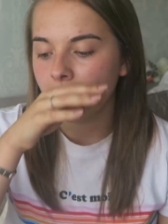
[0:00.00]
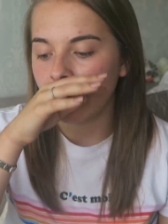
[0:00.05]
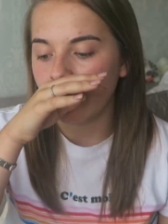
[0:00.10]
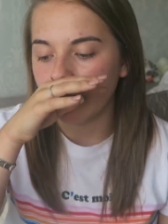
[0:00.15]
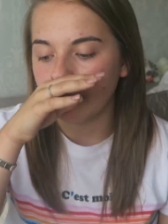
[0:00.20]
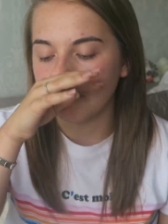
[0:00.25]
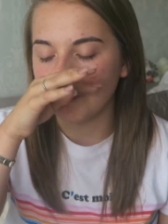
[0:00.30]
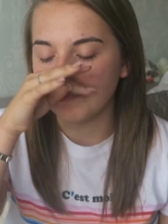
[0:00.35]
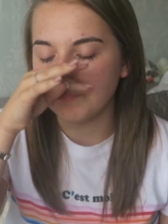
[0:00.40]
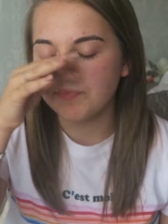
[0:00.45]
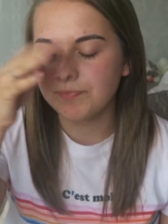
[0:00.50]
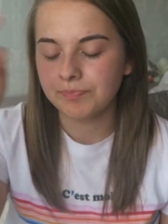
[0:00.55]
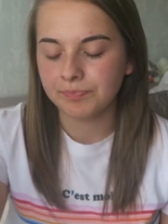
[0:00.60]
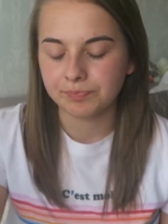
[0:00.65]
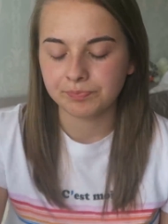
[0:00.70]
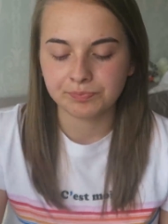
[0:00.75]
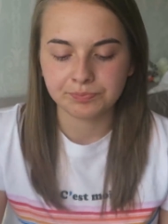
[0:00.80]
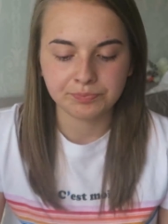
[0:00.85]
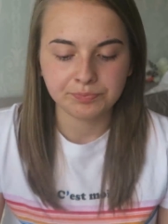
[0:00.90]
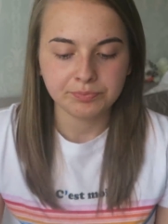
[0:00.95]

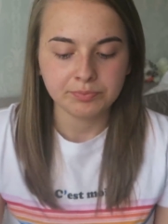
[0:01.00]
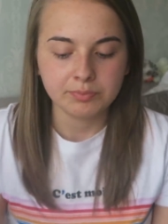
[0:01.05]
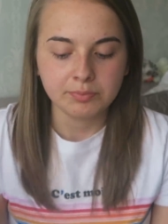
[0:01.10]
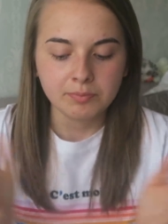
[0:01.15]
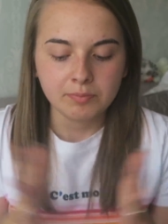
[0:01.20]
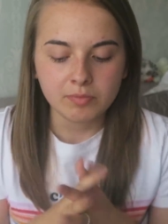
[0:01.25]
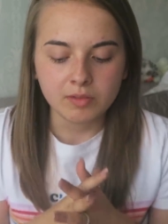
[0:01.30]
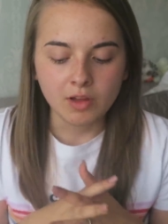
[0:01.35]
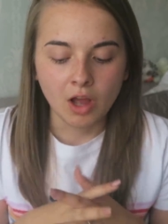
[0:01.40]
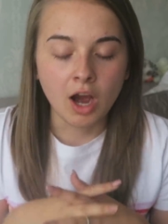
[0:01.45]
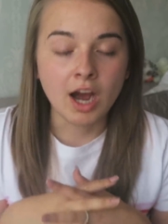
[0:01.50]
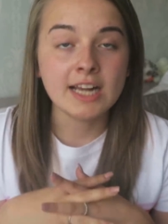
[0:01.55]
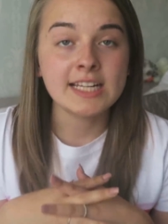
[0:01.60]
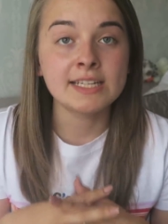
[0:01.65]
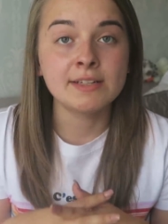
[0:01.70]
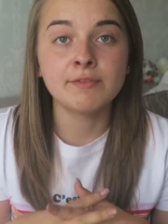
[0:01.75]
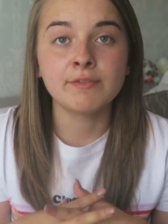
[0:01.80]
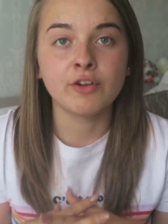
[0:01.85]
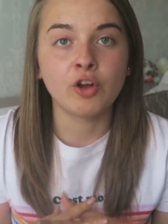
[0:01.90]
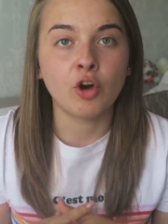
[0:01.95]
I
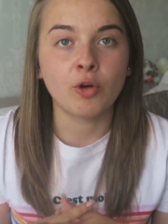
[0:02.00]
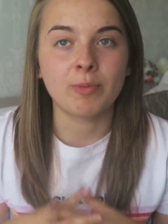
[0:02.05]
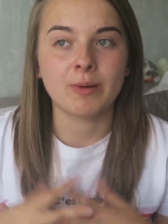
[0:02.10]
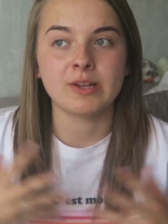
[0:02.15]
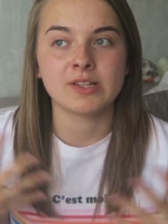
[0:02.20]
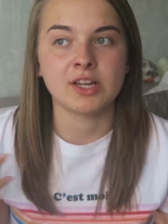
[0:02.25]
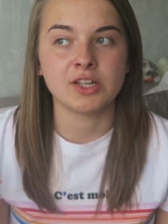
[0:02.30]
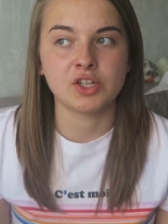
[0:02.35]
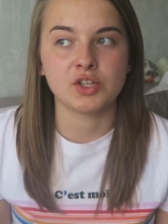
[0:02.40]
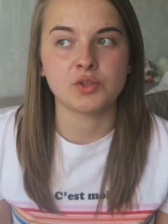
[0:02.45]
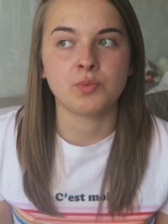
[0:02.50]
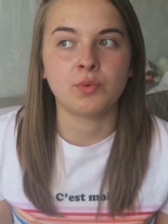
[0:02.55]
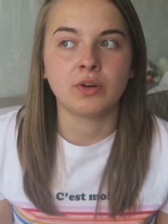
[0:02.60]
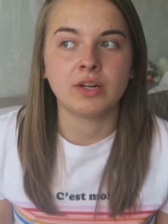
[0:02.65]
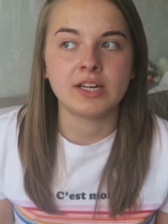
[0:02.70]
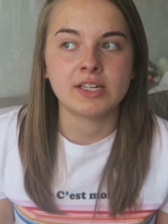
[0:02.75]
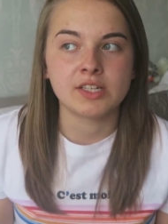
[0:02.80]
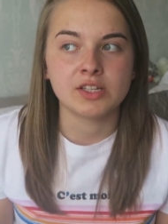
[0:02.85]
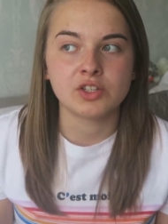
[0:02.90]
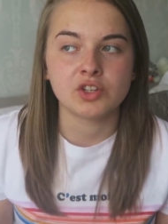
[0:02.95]
didn't vlog because I just
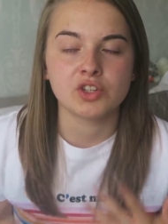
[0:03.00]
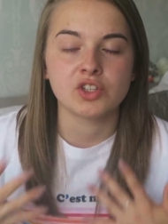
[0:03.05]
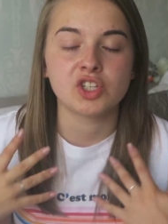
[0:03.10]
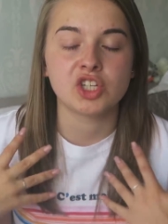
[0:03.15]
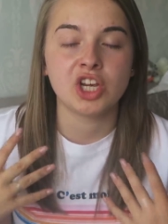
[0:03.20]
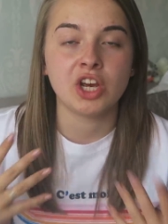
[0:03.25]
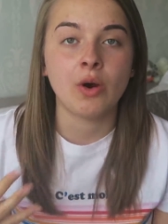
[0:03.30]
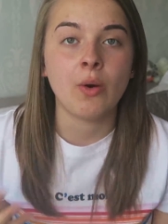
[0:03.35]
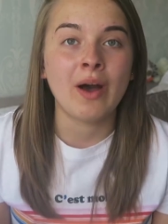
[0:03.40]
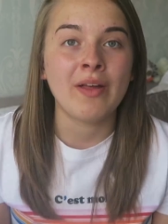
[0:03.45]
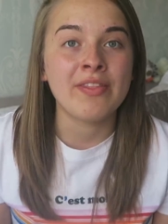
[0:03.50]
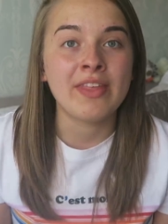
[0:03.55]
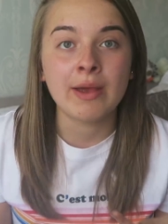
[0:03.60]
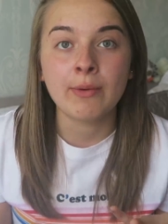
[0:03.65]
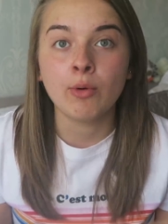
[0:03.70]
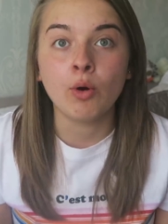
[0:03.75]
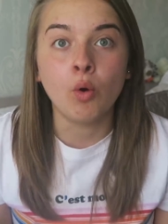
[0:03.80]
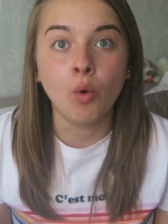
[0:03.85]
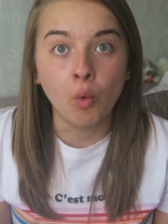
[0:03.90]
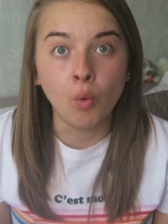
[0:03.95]
wanted to just chill and
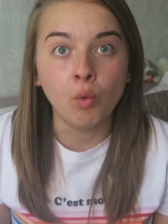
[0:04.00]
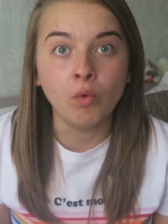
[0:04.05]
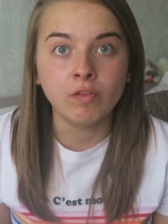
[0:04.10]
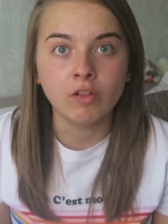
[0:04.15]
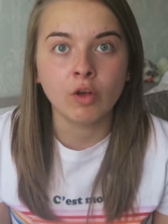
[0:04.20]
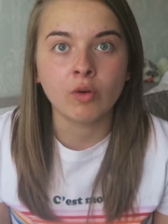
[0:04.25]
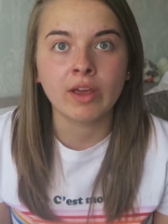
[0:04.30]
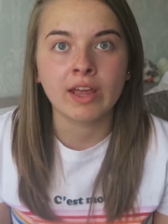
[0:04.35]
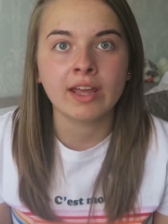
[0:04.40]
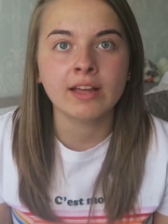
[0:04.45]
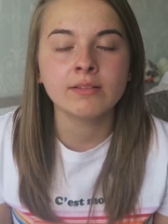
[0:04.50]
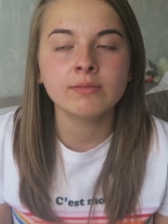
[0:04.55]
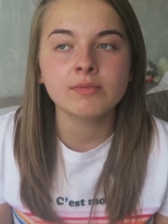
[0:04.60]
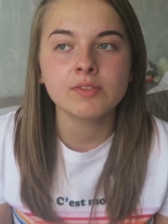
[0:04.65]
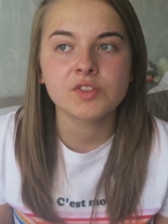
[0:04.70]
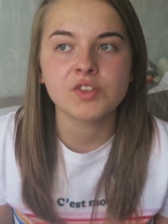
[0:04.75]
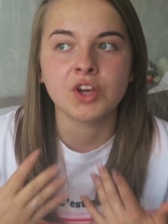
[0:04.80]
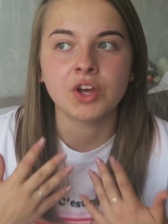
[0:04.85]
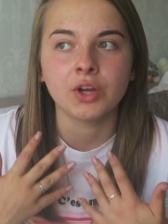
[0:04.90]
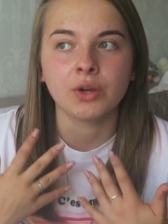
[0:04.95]
they were all
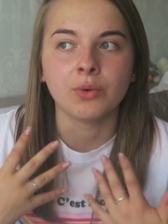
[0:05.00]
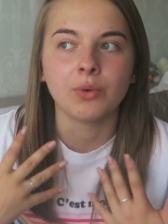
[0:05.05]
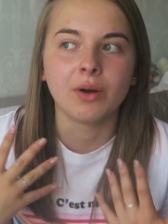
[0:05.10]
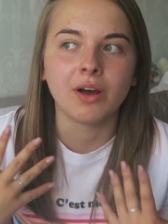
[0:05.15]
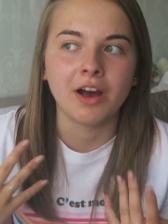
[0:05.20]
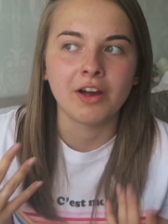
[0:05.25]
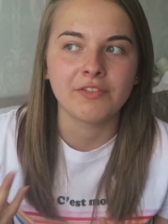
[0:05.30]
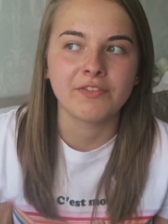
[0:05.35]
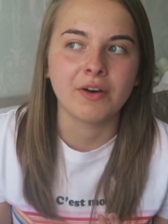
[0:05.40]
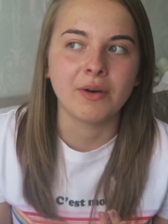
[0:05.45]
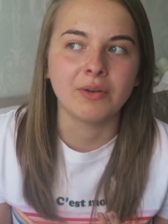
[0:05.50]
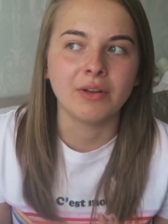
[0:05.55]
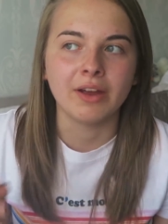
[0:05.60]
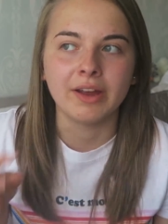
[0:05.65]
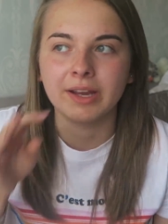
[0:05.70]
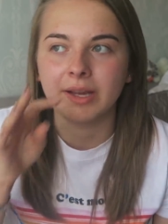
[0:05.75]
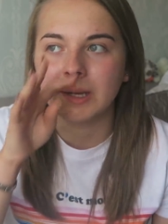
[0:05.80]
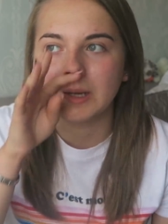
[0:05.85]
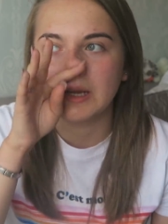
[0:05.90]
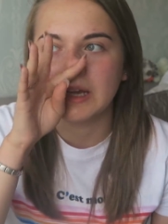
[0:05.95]
vlogging, so I felt
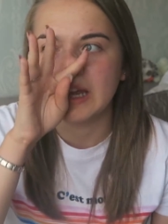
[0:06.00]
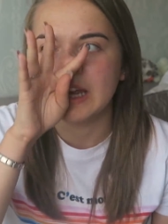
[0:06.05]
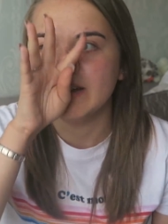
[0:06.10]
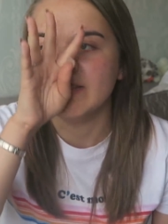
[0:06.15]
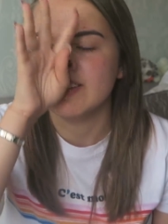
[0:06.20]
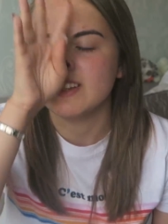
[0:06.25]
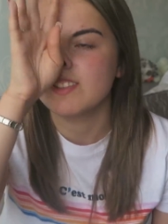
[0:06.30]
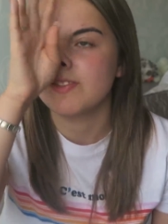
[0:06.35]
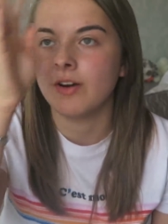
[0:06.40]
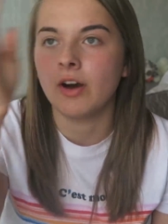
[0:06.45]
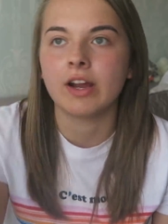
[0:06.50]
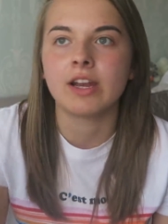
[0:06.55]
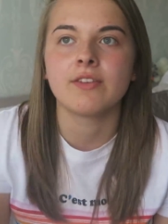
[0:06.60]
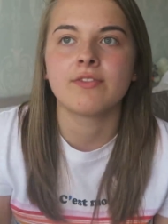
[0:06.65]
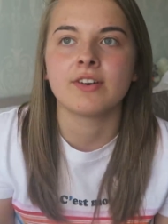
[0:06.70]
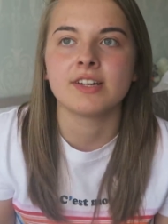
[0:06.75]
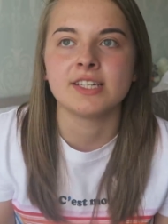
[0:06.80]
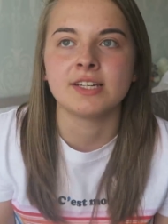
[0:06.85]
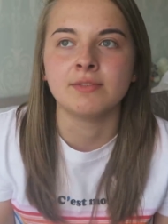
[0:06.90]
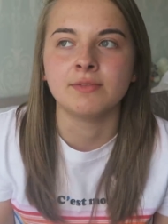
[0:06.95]
like it was fine
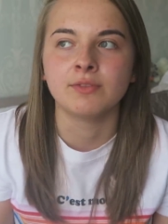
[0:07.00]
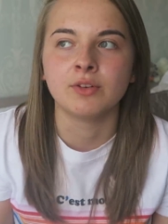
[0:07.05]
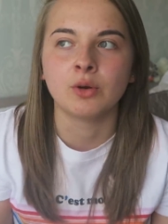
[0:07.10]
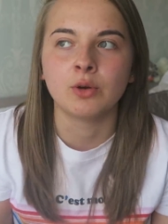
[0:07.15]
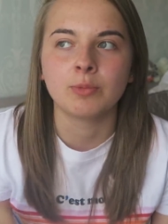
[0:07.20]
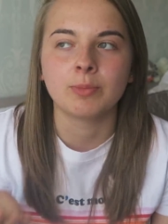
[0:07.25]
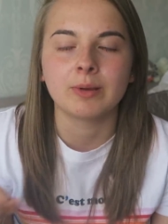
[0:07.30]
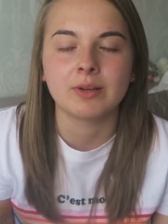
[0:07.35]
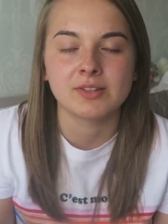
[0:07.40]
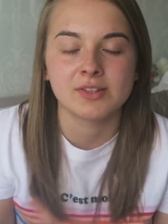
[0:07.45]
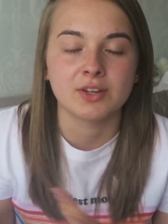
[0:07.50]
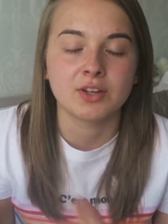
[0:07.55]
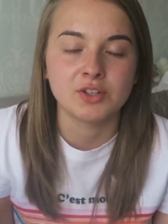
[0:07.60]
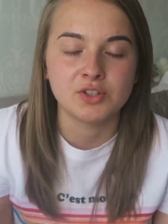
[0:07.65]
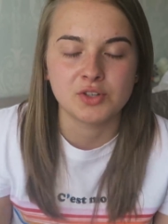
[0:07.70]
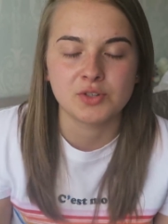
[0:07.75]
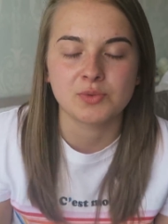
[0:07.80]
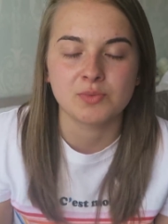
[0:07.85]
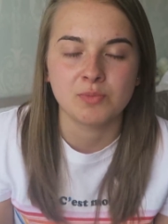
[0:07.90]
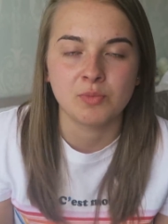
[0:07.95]
if I didn't vlog because I
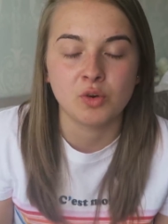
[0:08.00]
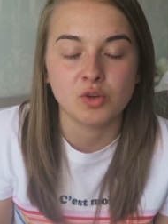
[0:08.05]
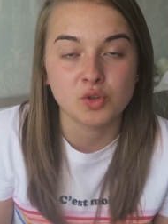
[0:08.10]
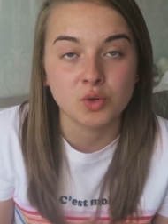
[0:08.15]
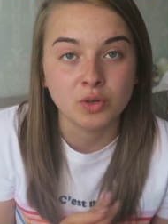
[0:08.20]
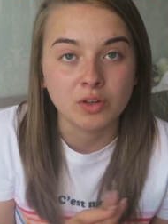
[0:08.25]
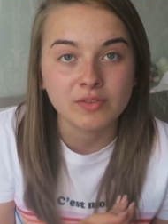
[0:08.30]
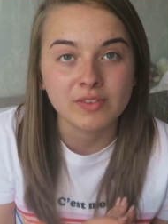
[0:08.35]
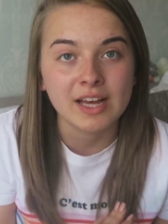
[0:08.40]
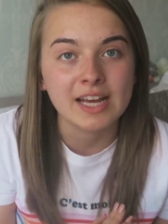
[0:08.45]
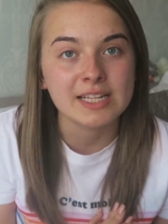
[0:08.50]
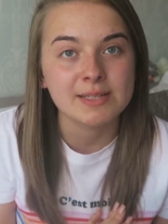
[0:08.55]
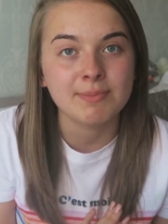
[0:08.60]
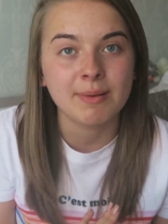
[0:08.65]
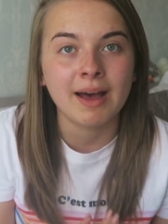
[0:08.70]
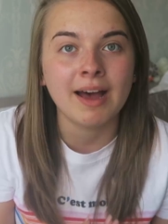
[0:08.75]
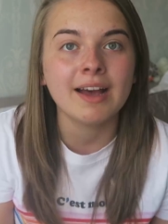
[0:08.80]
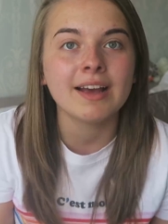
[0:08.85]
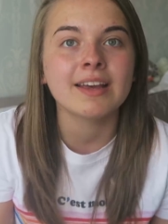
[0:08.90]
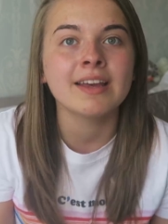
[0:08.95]
could just watch all of theirs
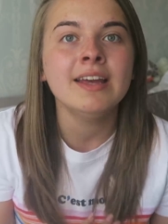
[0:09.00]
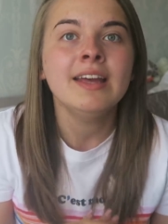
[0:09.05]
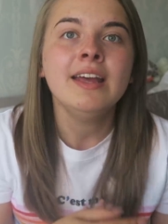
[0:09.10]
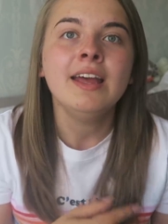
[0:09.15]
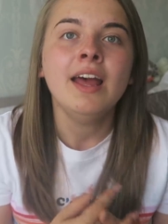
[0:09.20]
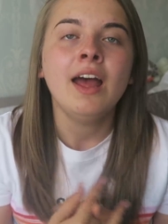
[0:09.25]
back.